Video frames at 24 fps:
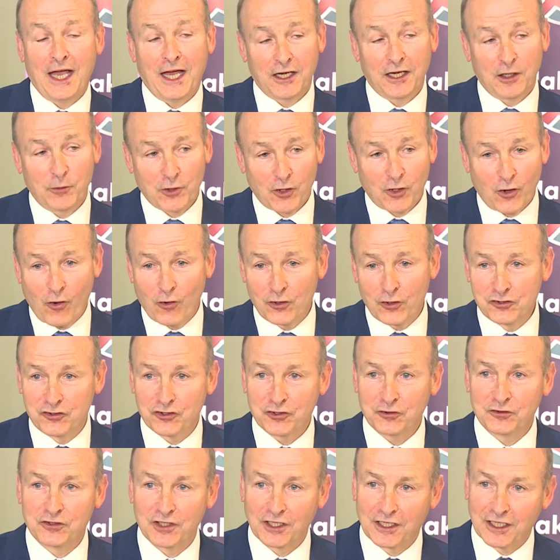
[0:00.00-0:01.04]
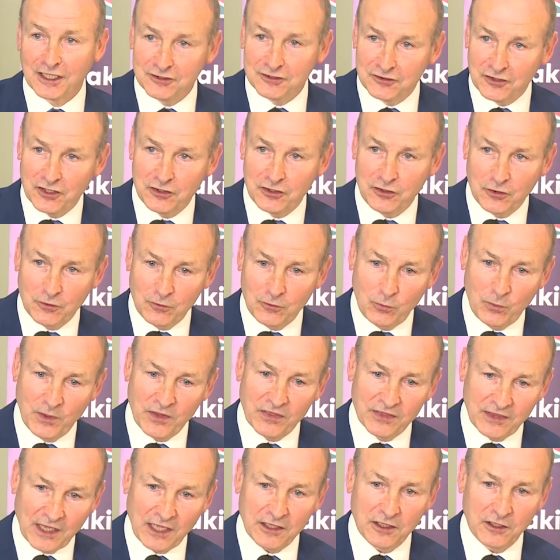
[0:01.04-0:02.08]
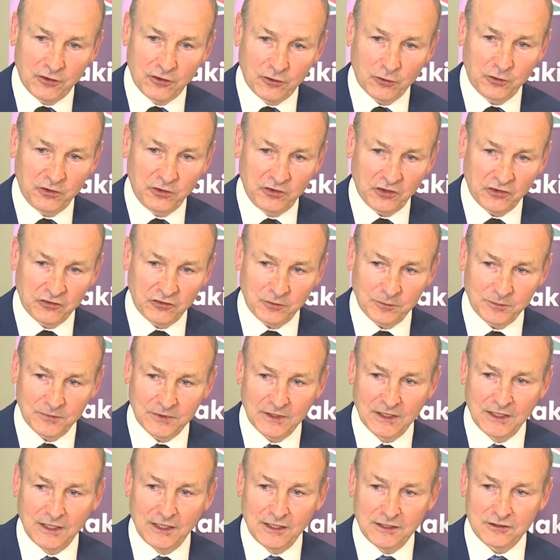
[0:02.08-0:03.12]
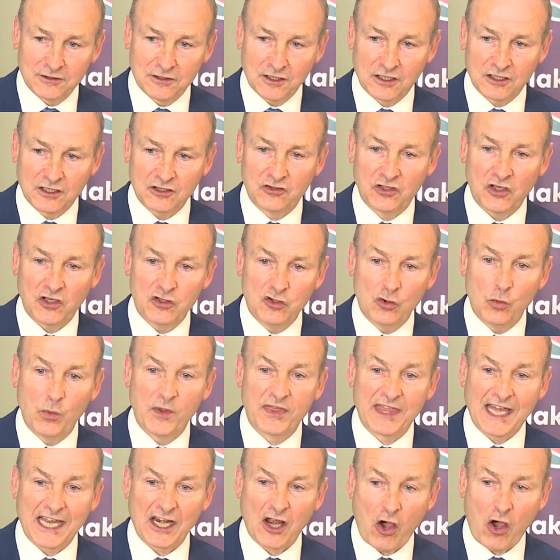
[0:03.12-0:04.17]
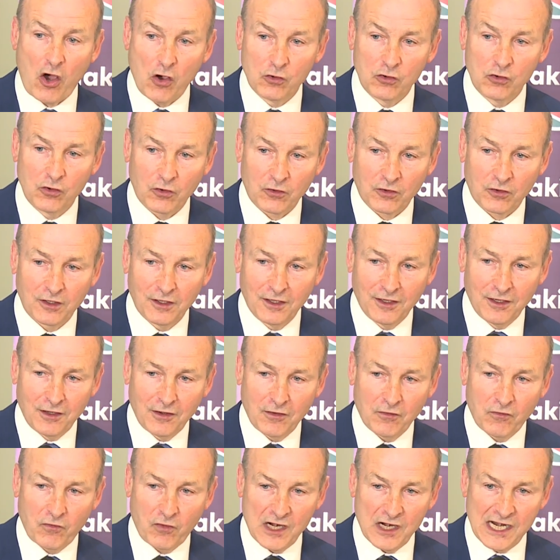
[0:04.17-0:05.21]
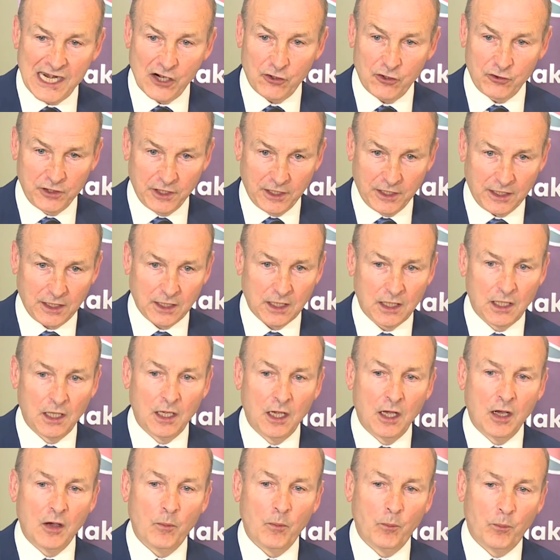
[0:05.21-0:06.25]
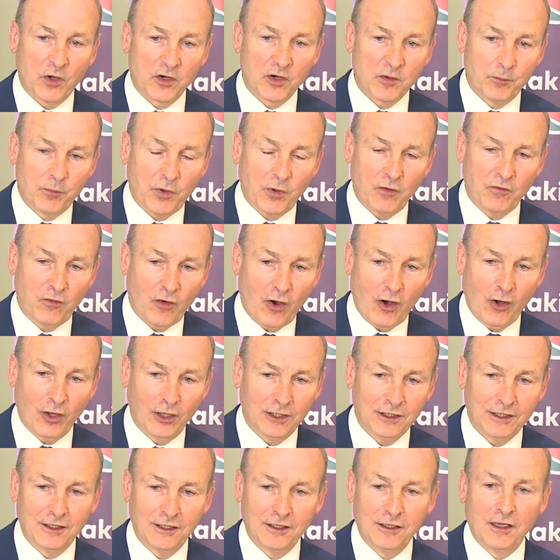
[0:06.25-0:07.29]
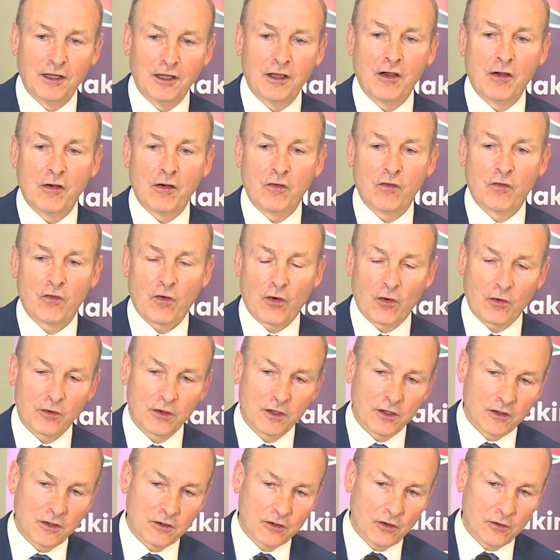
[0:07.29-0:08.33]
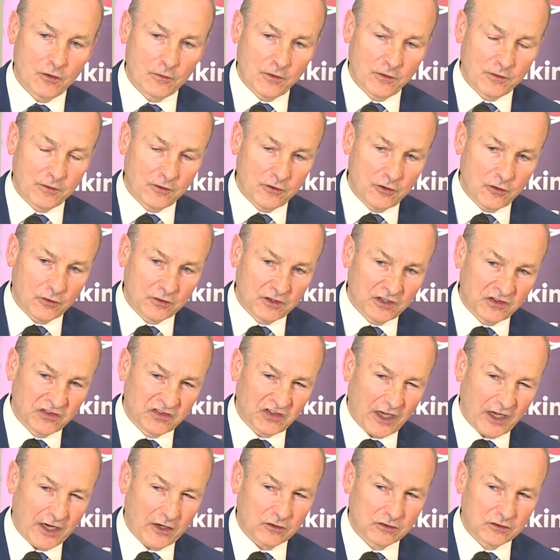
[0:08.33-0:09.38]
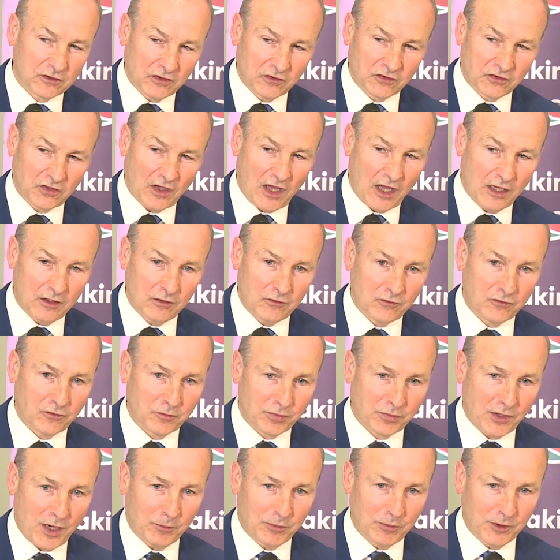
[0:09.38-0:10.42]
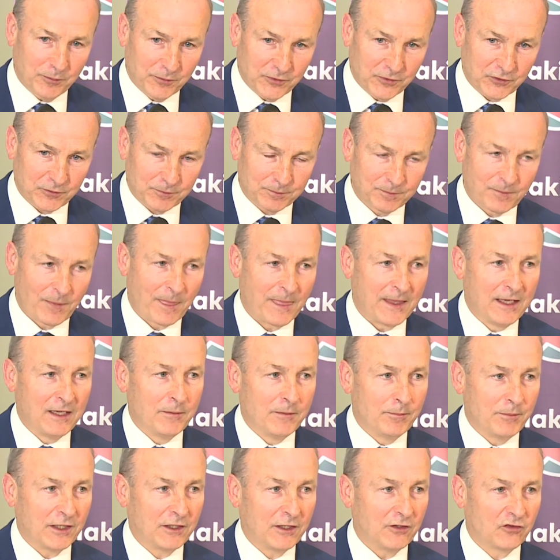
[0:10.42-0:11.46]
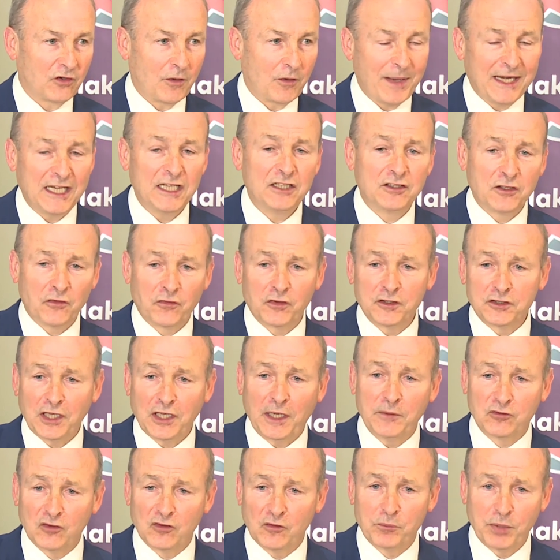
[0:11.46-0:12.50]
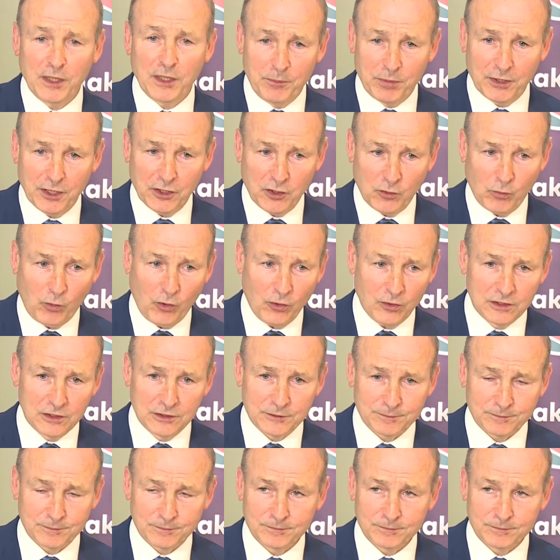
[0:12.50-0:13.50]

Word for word: And I would urge you to continue with that enthusiasm, to continue with that hunger for learning, but above all, for your desire to solve problems. Because there are many different types of people in the world.